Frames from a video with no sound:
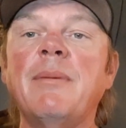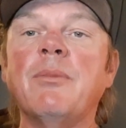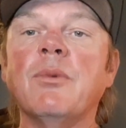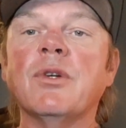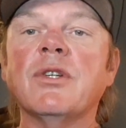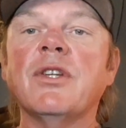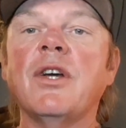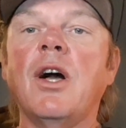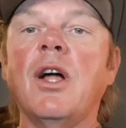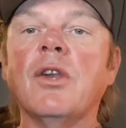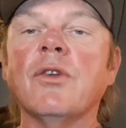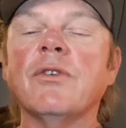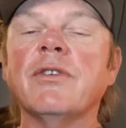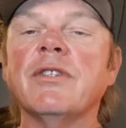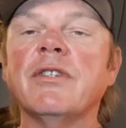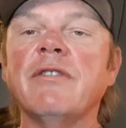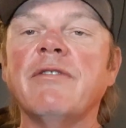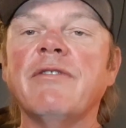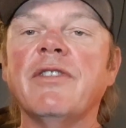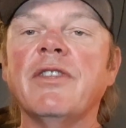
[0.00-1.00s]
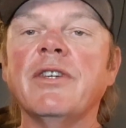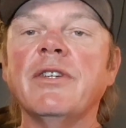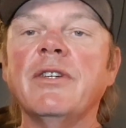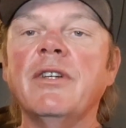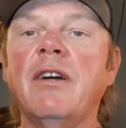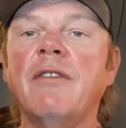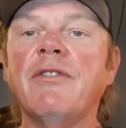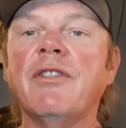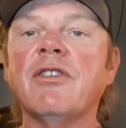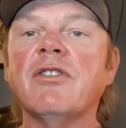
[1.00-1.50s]
more tolerant of
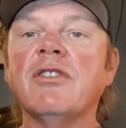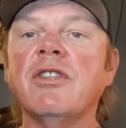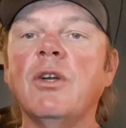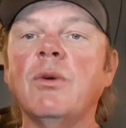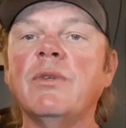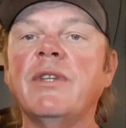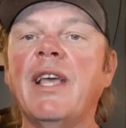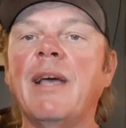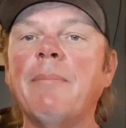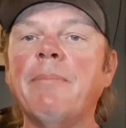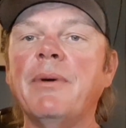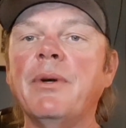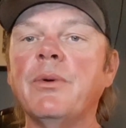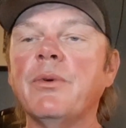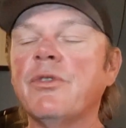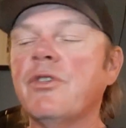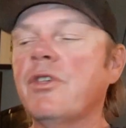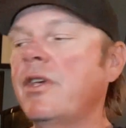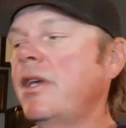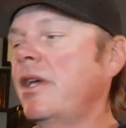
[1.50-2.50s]
the slow tempos.